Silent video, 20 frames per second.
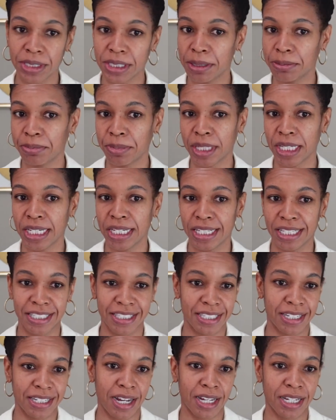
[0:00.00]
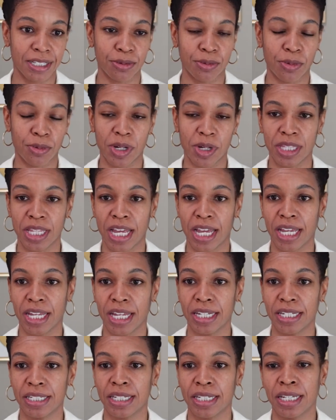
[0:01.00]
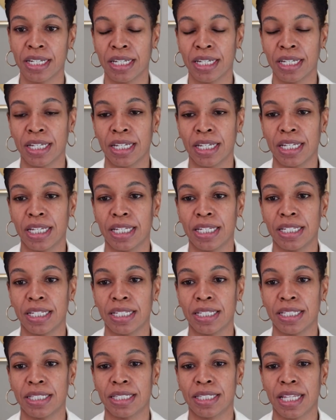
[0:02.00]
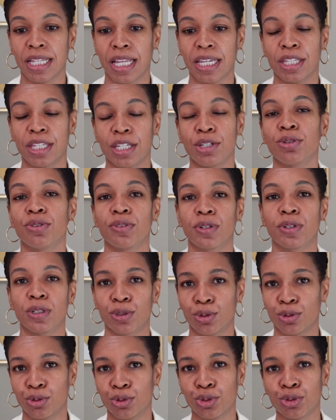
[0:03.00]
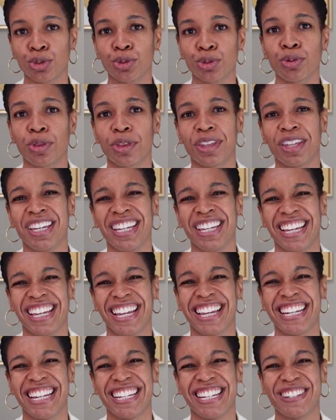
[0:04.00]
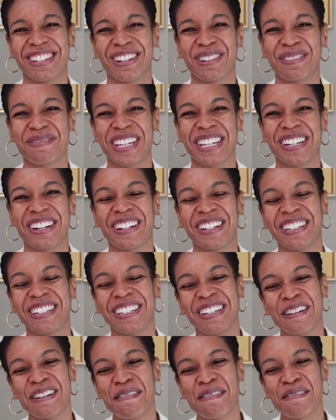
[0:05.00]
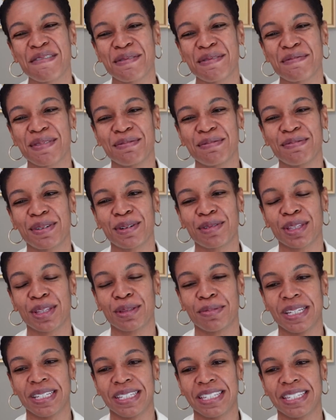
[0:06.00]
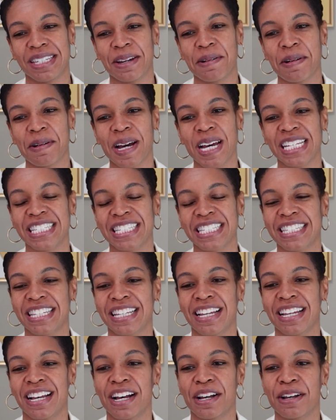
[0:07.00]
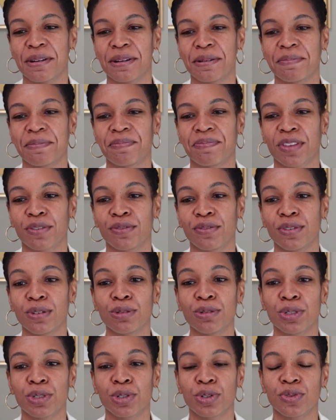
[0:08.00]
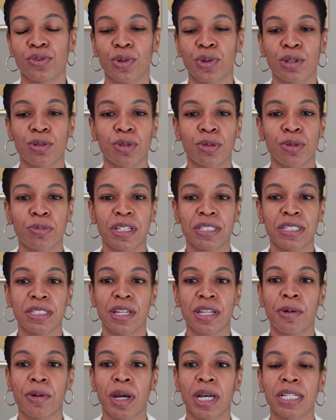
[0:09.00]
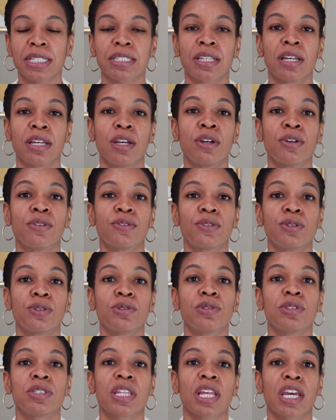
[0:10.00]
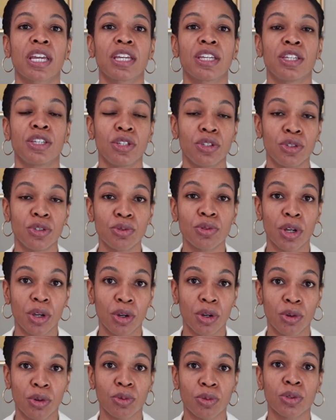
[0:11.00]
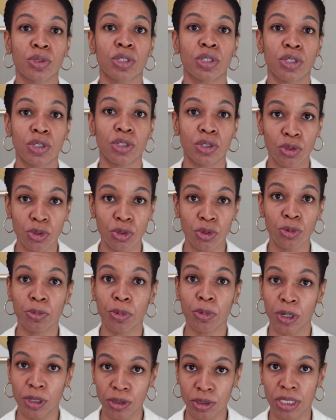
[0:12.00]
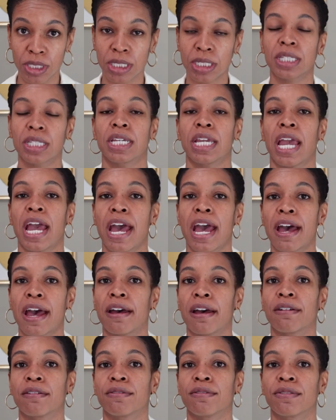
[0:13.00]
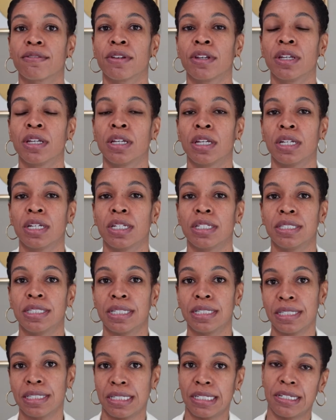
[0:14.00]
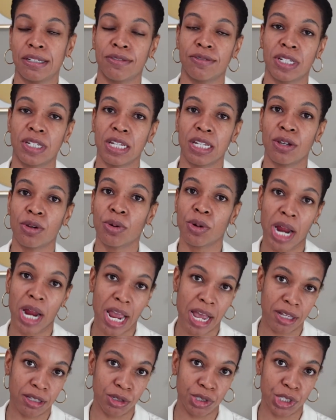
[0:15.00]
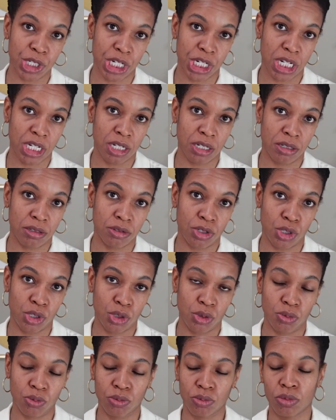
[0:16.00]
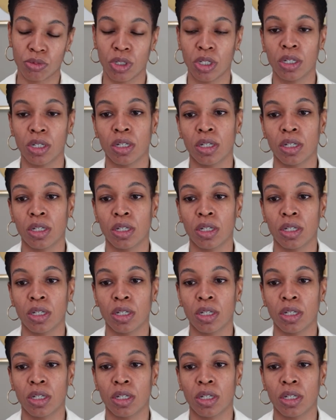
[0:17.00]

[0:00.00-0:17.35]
There simply is not one that is like the universal truth and end all be all for people with PCOS. Foods to avoid with PCOS, foods that you know you personally have a sensitivity or allergy to.